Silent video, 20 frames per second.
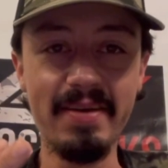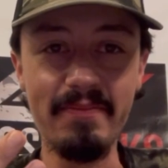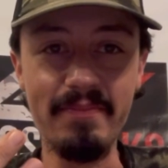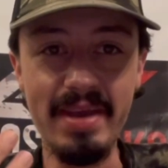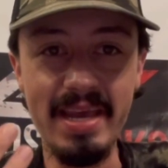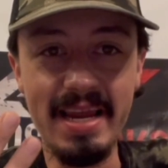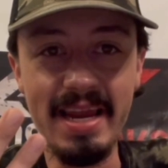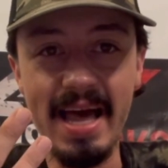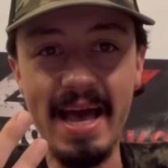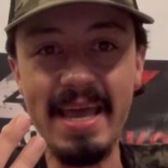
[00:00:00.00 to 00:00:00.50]

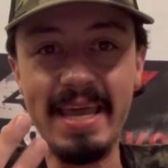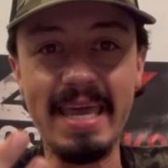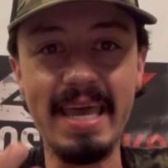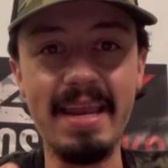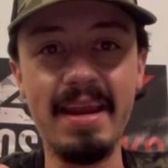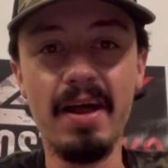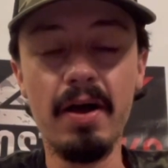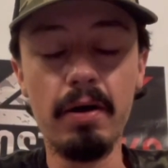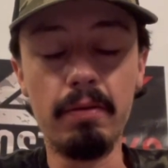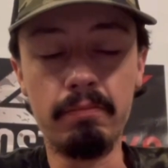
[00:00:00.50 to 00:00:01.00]
Me like
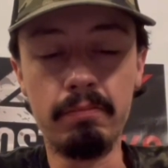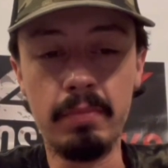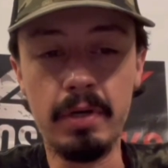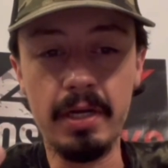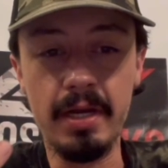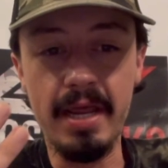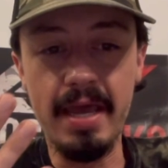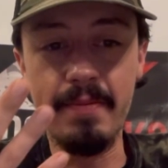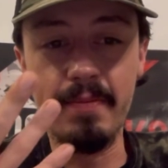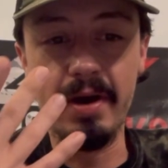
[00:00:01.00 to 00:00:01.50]
it.
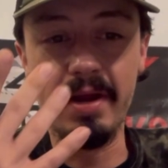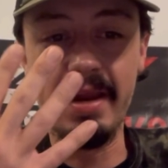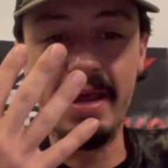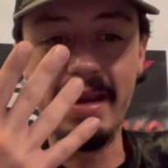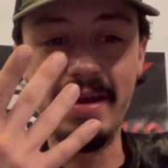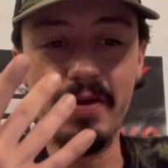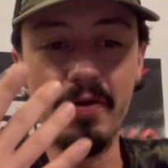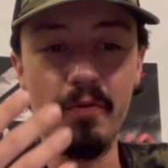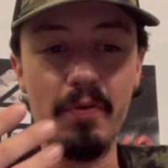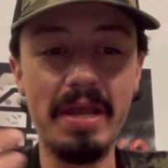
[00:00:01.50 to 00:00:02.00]
Monday,
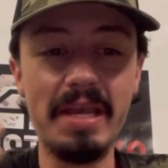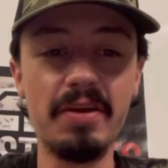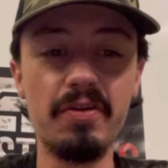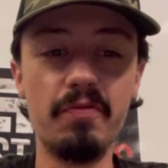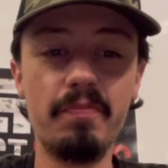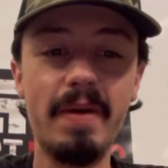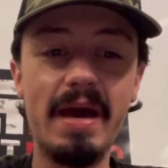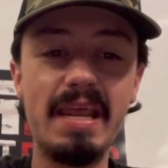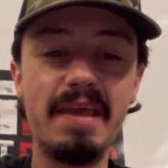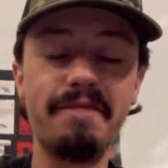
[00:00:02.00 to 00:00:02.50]
Monday, new week,
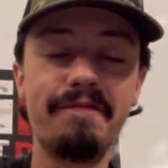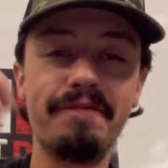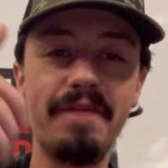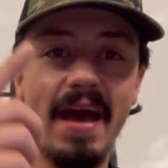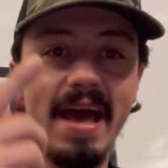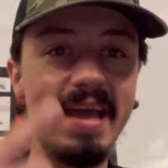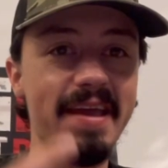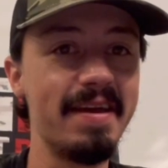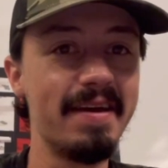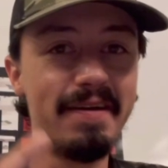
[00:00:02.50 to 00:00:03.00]
new Benny.
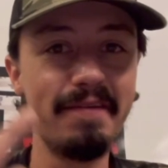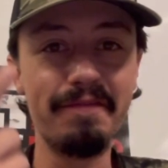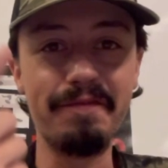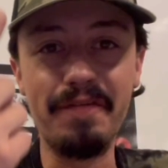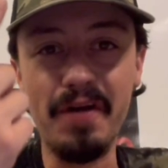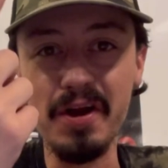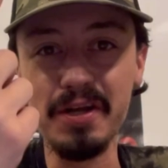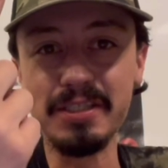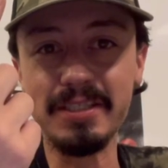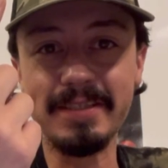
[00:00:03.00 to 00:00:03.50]
Hey,
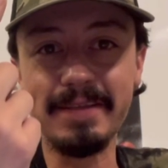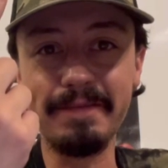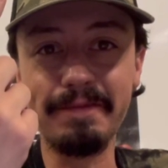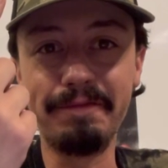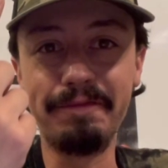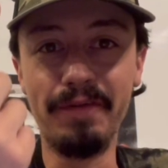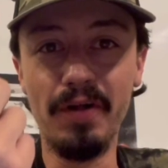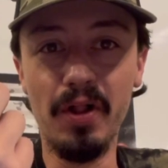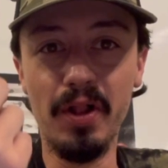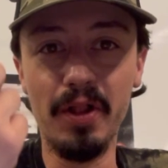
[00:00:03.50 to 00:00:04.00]
first
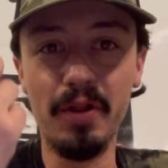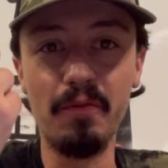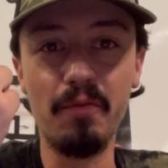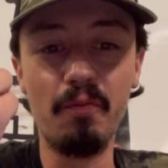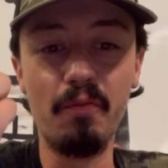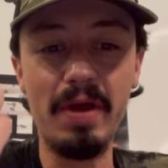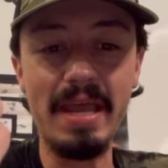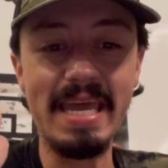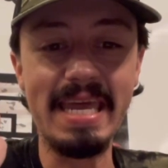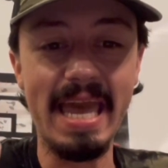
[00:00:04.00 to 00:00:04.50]
full
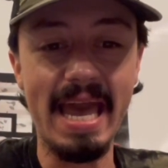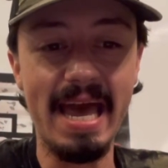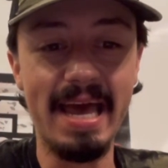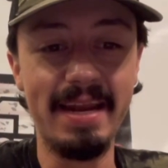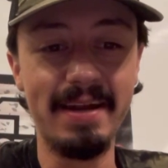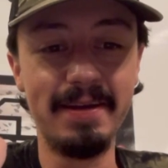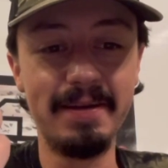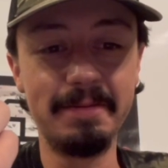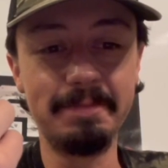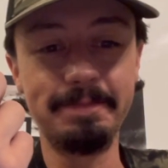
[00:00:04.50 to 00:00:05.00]

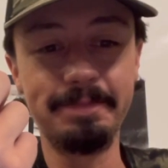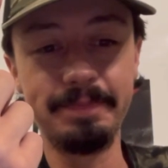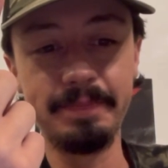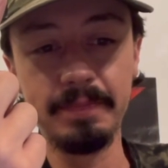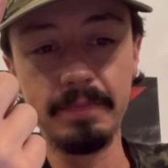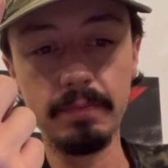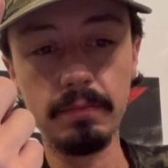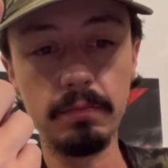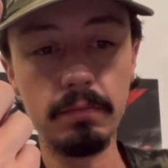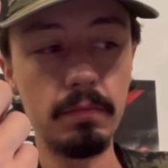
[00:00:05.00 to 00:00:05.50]
weekend
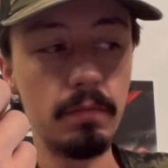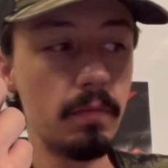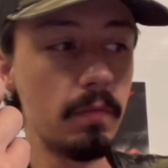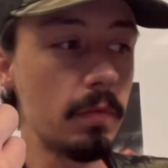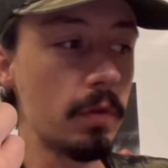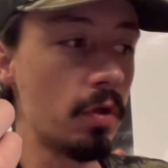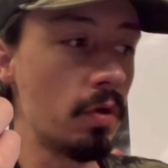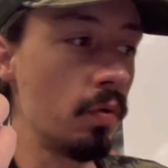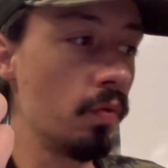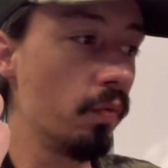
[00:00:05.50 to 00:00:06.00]

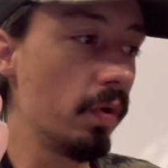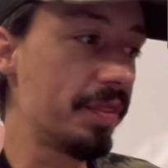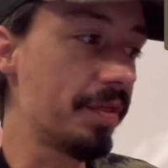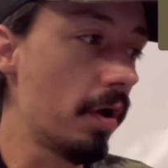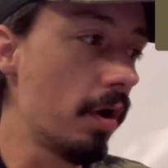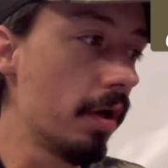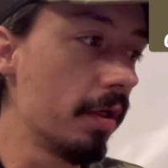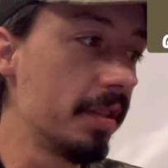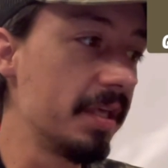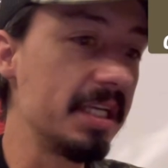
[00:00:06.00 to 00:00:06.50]
with
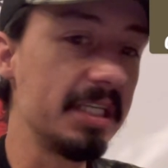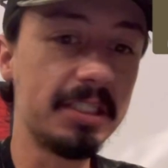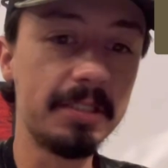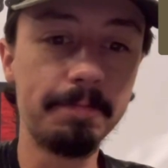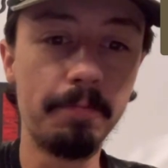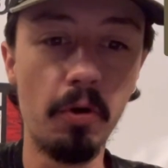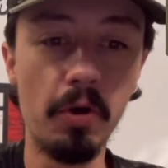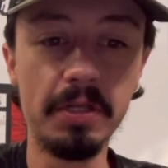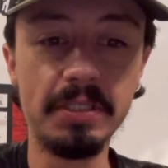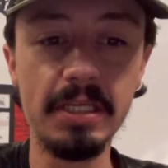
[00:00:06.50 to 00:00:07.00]
all these
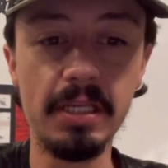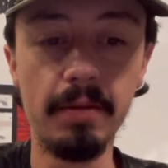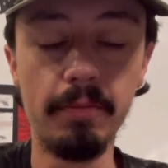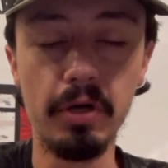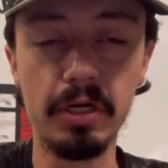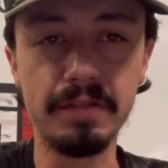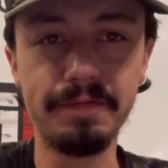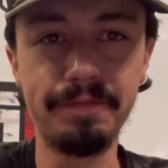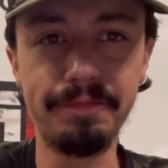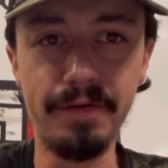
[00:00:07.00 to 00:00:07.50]
sports in the
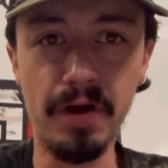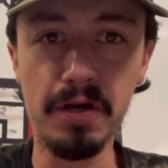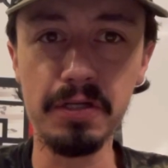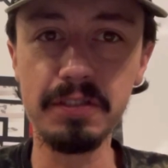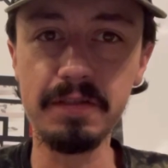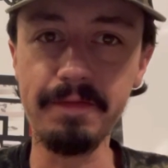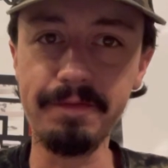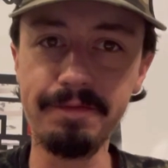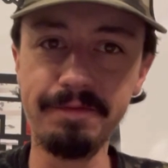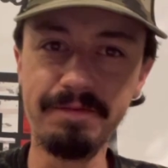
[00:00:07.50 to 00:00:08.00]
books.
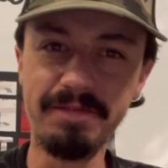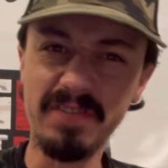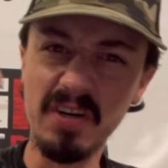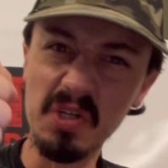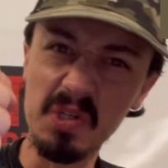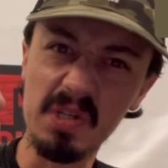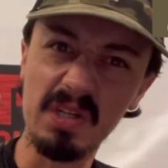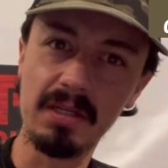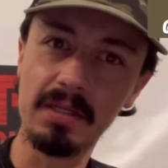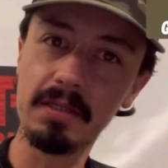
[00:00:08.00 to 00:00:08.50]
First
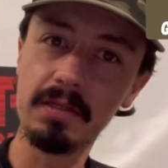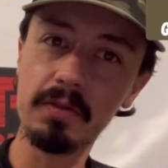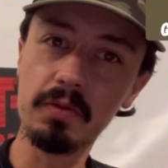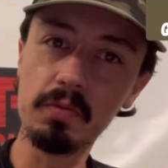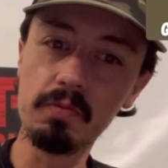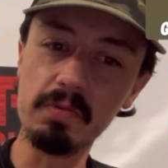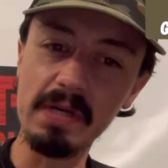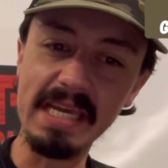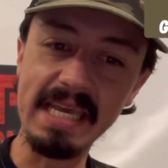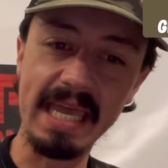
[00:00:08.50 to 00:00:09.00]
full
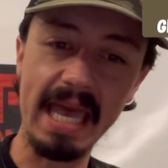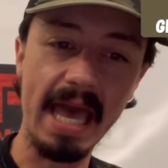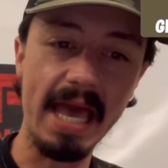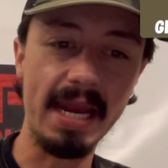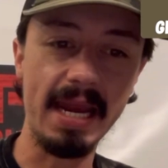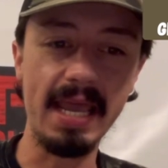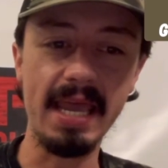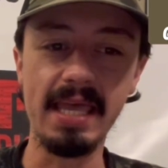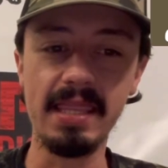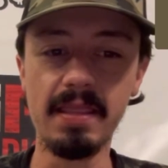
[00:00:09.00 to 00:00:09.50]

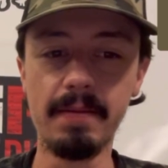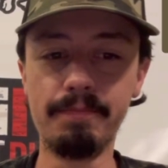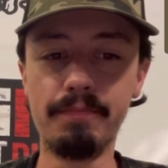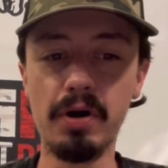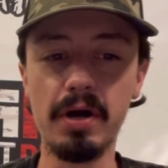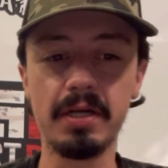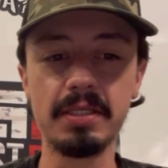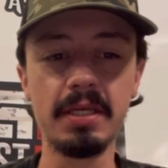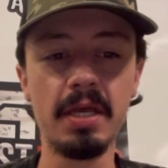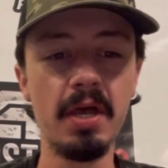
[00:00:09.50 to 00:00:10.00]
weekend in the
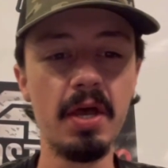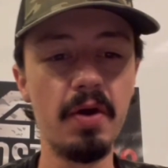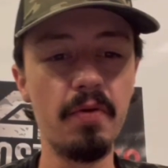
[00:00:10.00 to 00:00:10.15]
books.